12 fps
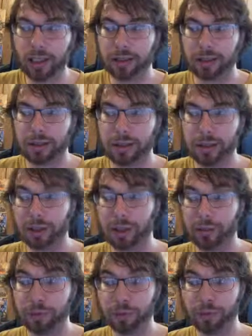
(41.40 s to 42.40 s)
some
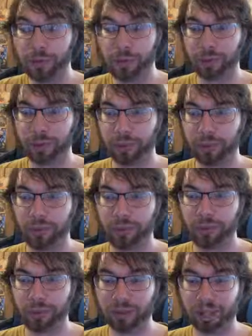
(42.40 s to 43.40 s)
Dark Magician support
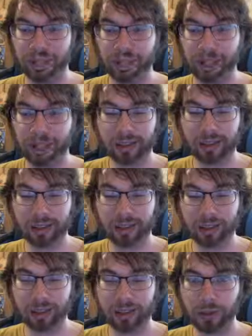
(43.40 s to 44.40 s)
really
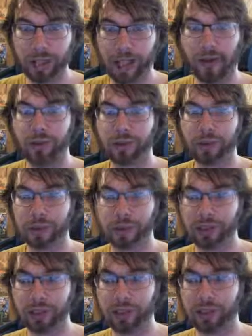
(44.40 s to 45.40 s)
soon
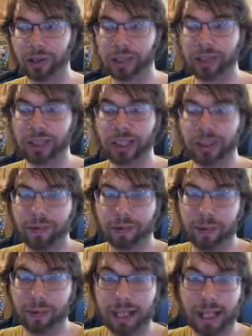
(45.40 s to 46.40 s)
afterwards. So
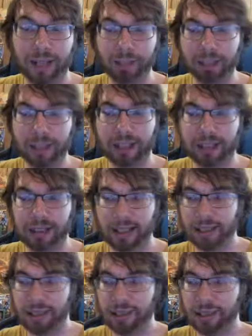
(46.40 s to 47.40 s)
for me, I'm really
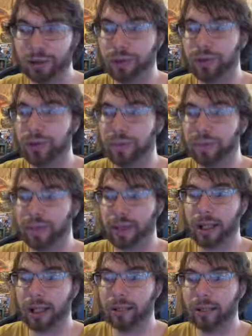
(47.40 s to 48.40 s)
excited to
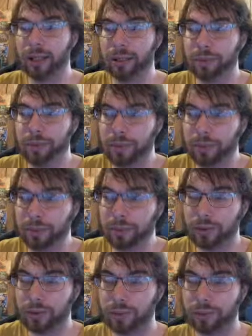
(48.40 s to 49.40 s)
be able
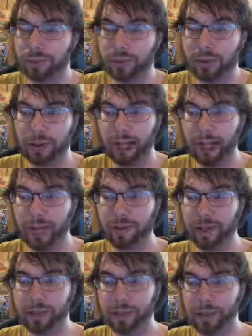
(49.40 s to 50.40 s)
to
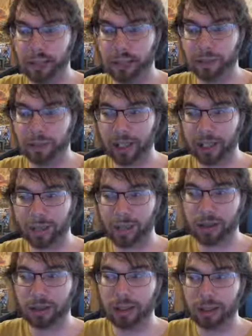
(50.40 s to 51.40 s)
have this box available.